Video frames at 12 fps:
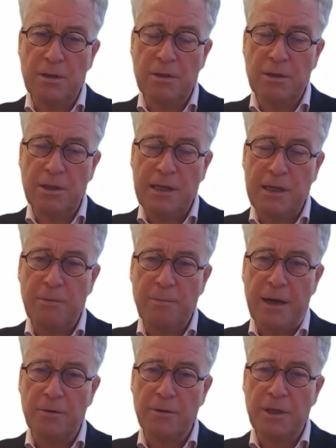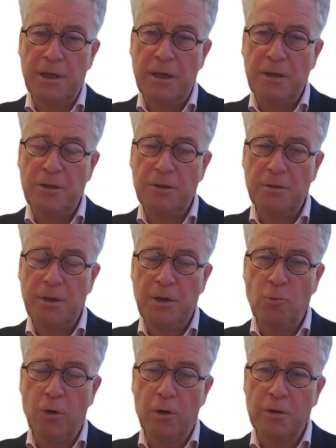think about
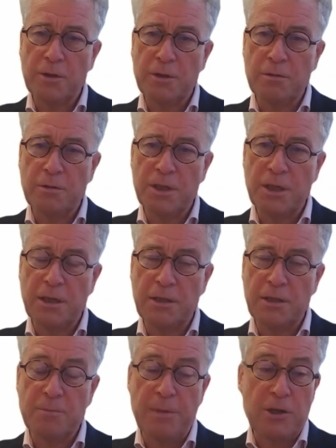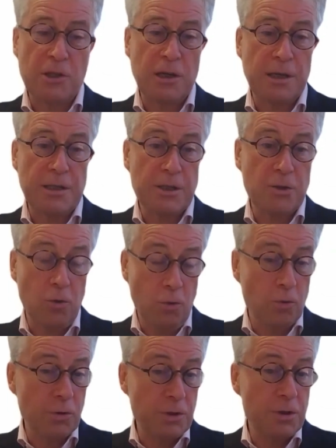doing what certain specialized
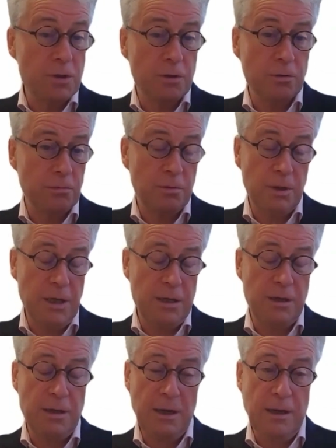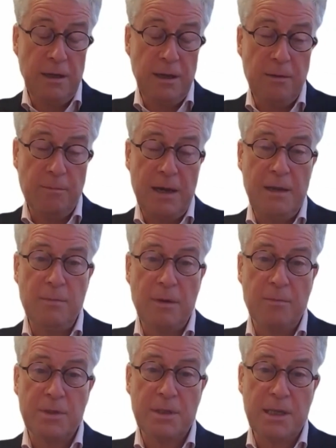courts do in many
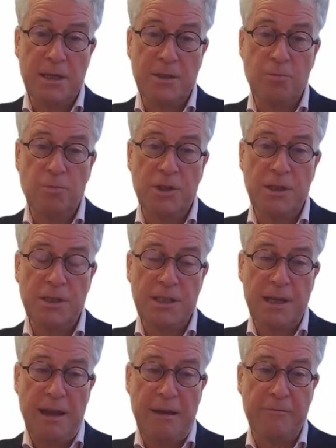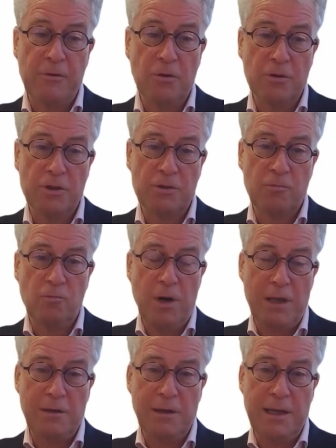member states, which is to have not just
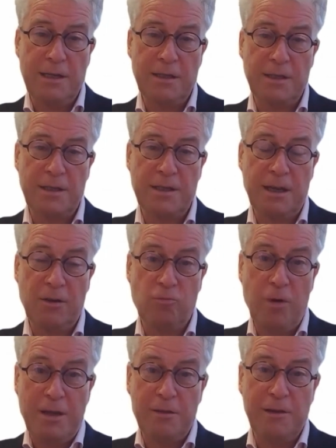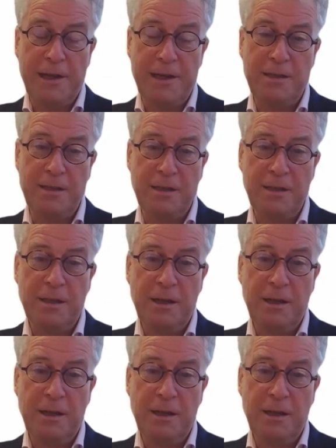regulators and regulated